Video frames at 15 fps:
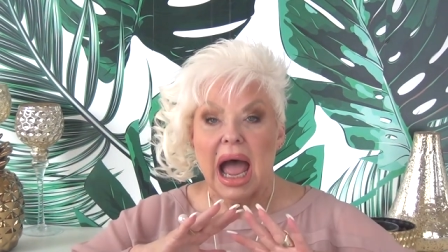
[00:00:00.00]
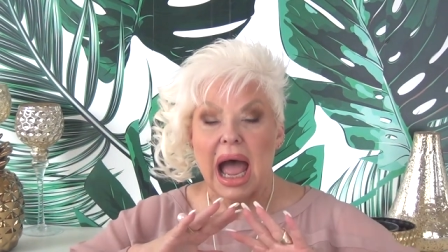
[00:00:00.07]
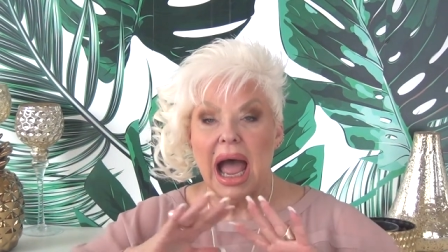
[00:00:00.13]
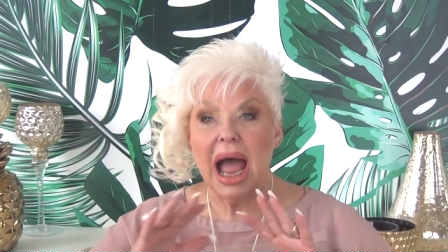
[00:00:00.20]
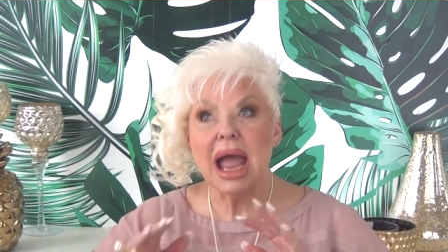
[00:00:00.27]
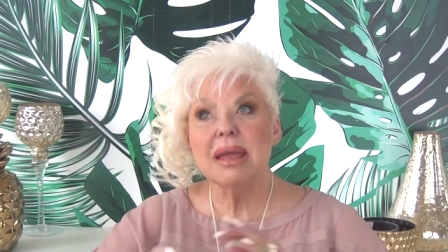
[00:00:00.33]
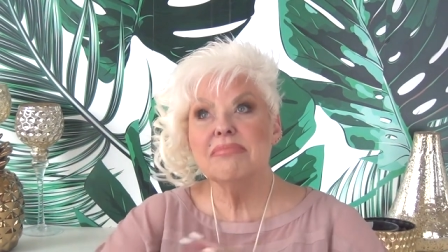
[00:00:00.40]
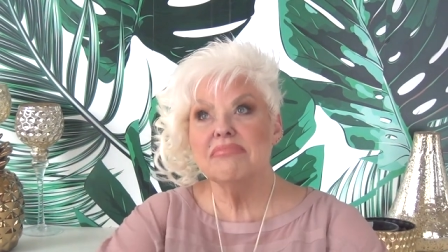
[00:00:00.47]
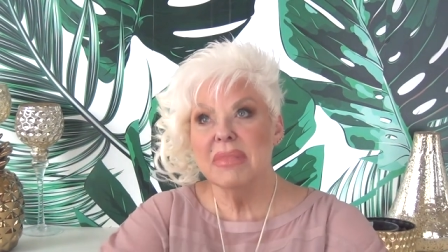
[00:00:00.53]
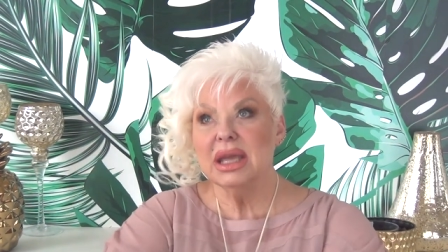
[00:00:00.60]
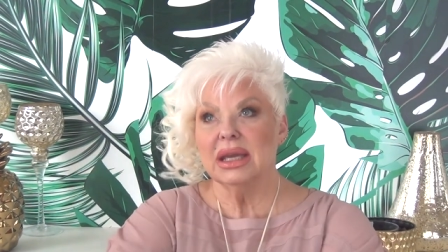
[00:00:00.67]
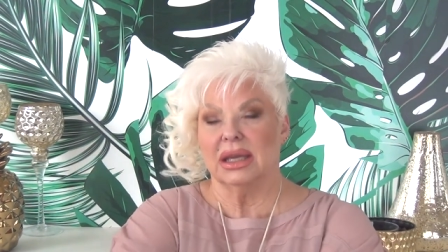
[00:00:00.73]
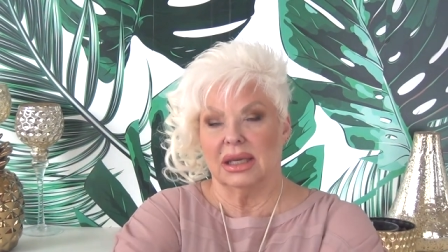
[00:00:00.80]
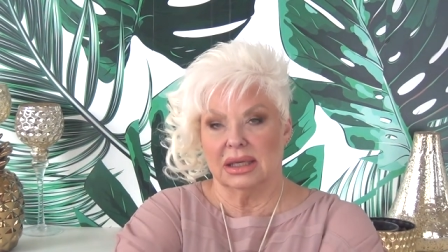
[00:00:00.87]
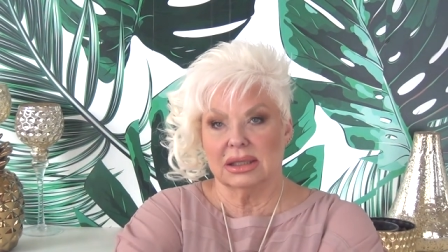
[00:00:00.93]
I
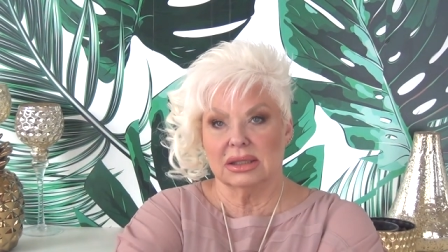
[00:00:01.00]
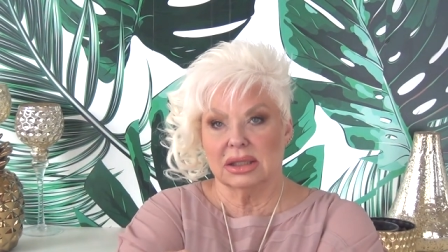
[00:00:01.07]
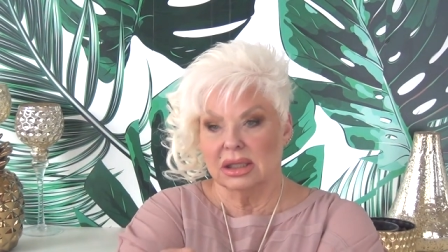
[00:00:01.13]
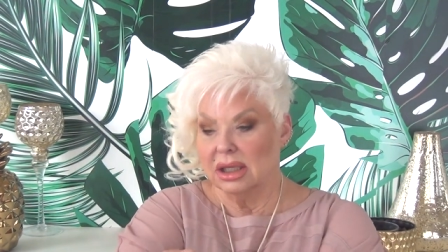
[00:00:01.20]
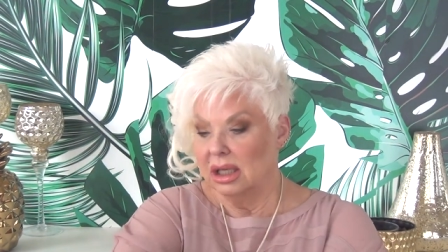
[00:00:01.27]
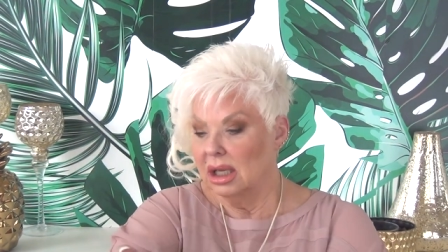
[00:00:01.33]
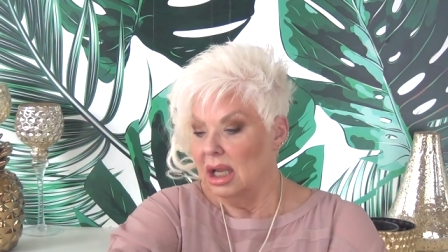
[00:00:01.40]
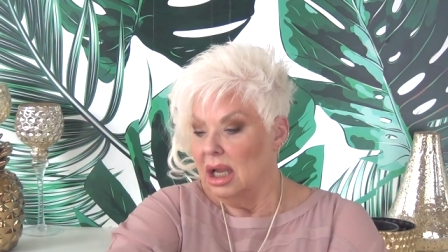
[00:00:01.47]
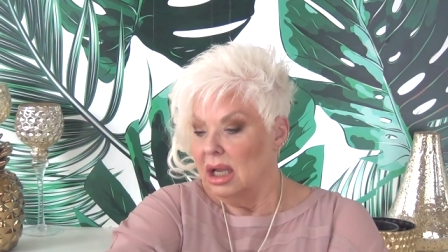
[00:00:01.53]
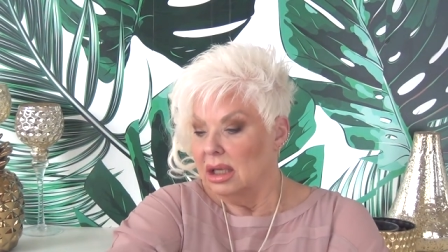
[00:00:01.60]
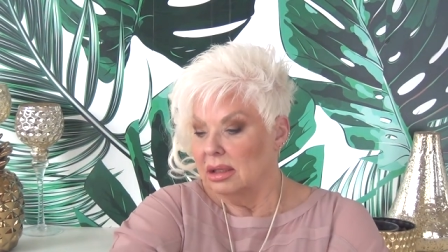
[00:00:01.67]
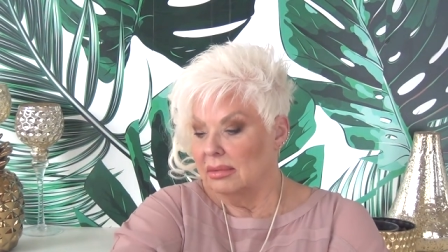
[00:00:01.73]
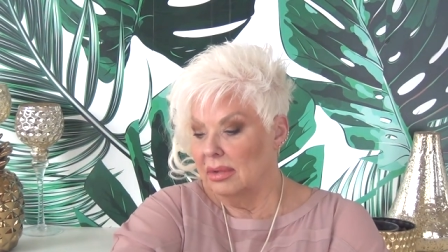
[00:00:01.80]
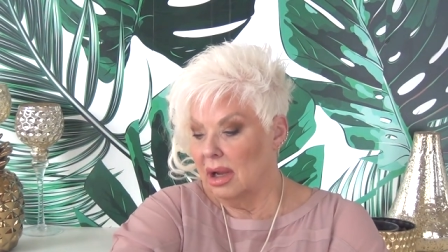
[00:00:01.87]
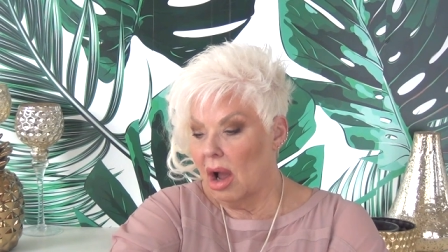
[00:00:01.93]
mix
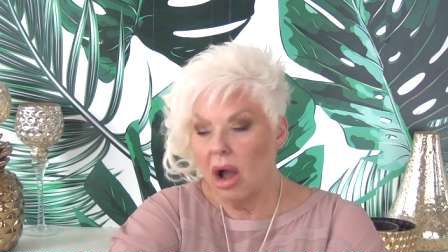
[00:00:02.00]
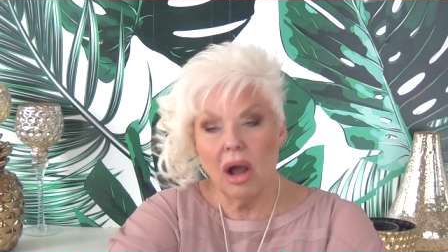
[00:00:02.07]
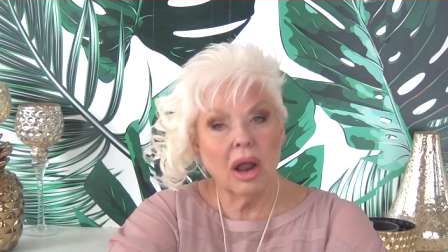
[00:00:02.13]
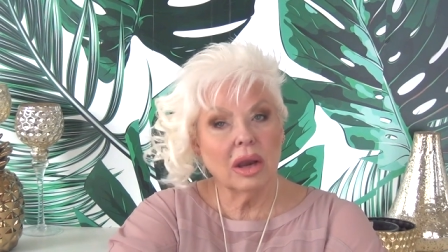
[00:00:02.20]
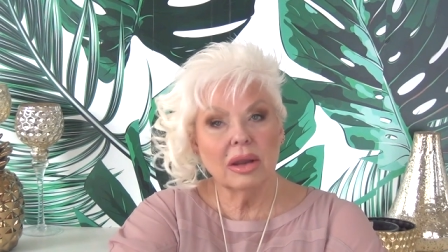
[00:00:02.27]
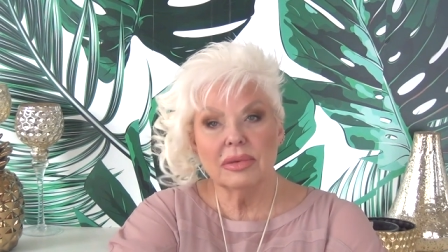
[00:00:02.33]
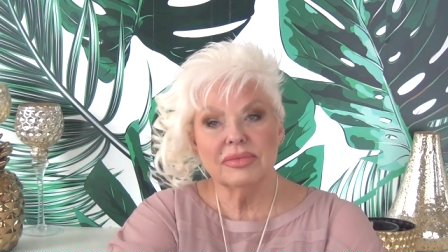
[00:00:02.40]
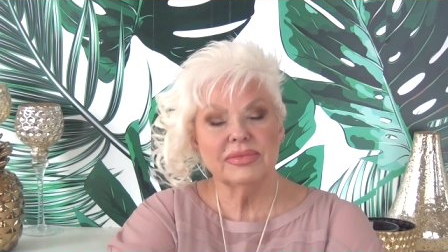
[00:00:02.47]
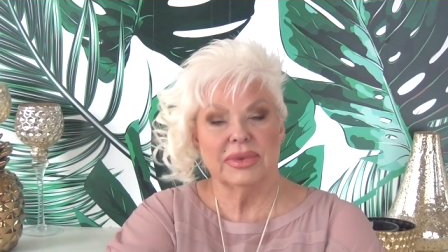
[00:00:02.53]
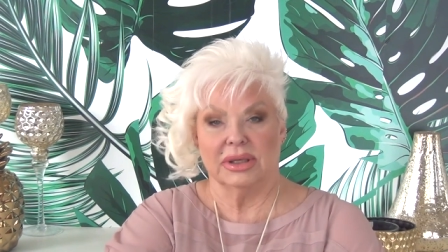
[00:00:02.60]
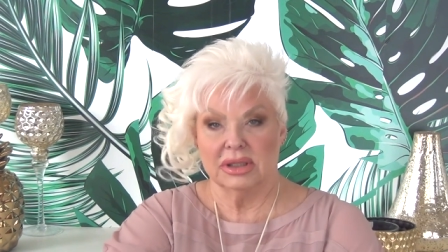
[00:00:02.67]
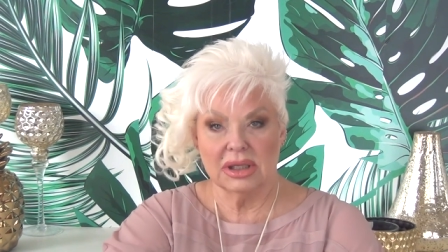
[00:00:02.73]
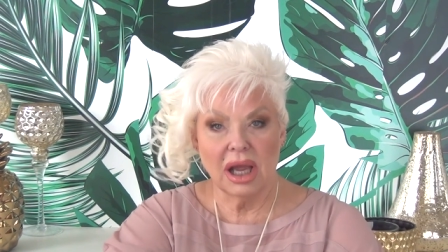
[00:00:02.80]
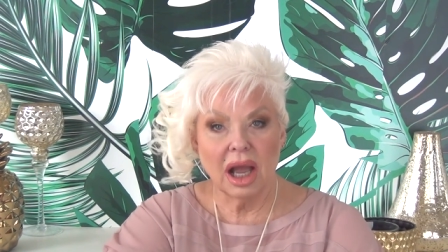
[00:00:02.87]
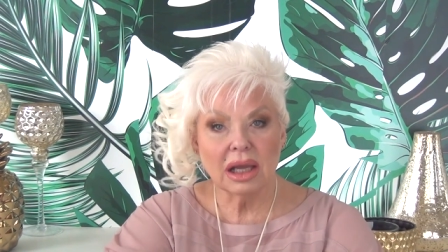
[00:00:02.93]
all of
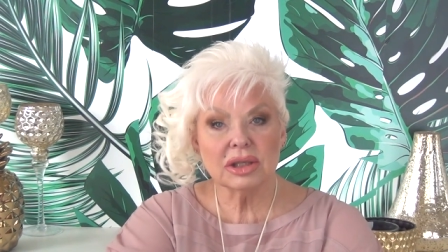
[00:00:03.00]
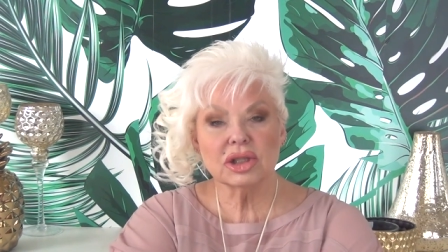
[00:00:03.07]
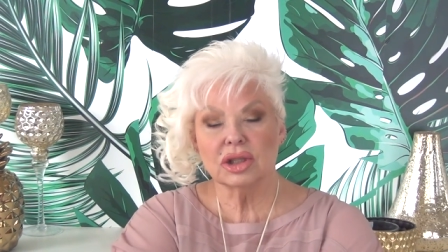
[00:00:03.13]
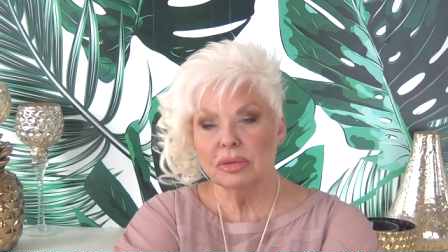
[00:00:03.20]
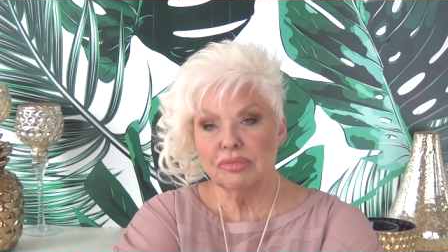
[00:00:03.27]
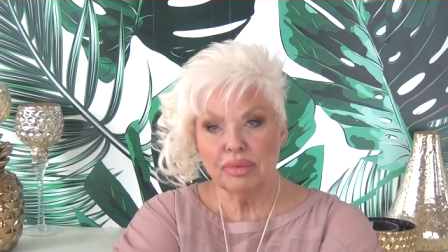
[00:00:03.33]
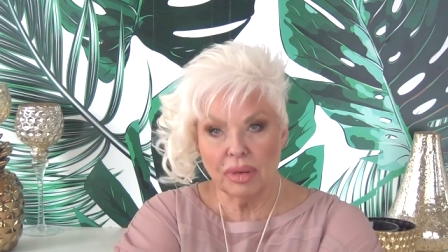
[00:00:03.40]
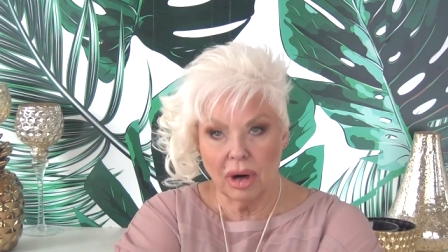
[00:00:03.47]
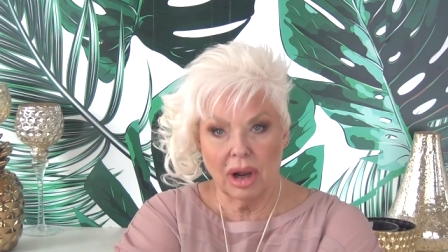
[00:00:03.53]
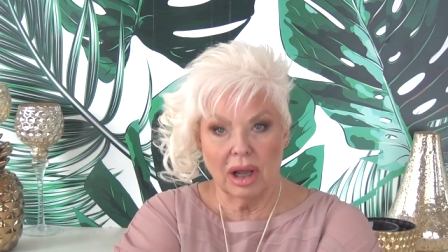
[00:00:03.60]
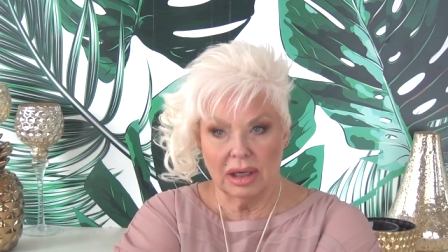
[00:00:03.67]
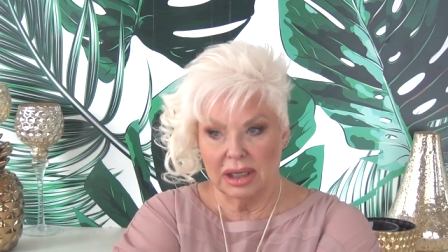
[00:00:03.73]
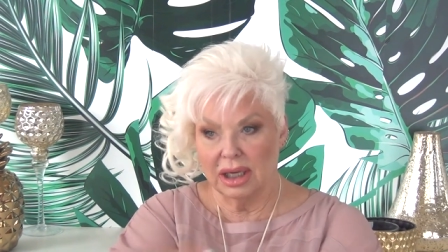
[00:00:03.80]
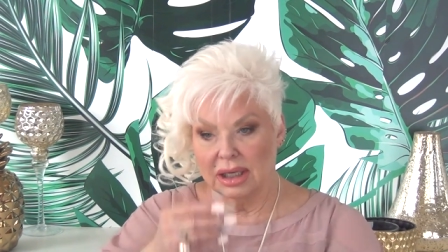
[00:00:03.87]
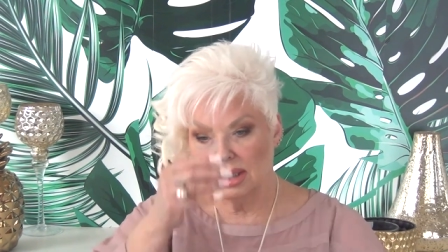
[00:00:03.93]
the Tatcha
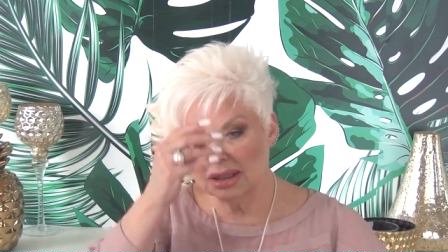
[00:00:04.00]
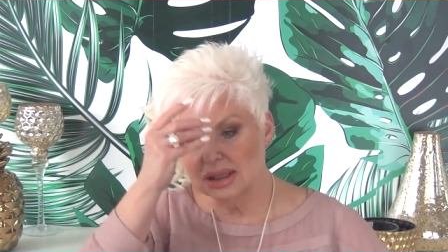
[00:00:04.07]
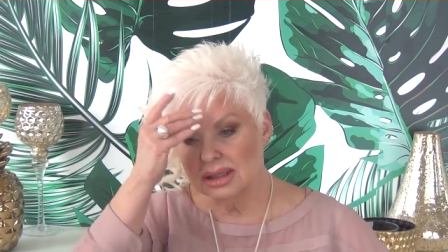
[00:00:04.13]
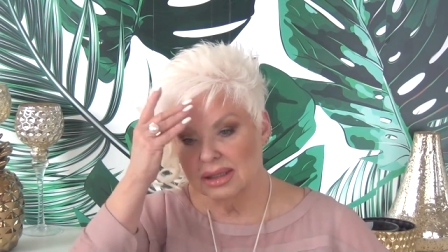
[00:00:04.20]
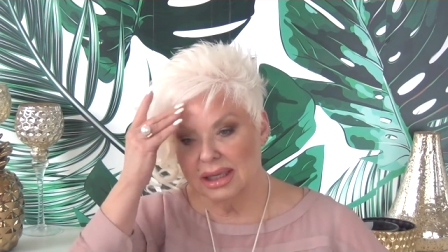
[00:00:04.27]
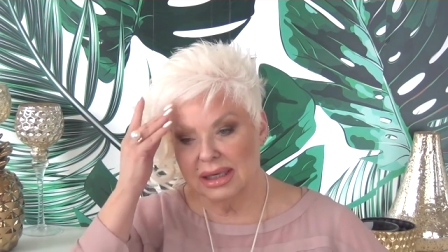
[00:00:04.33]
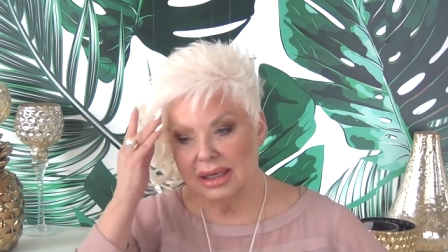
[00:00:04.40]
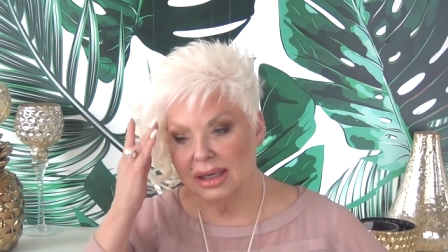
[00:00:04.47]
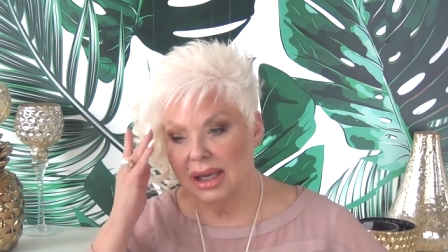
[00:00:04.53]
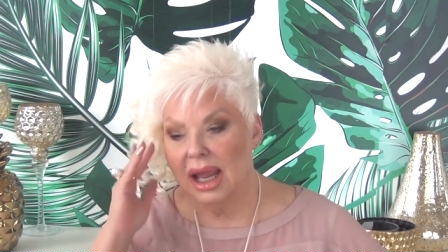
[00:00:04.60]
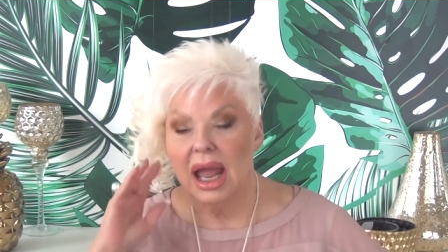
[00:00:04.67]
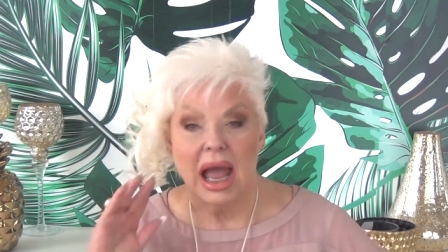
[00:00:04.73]
products that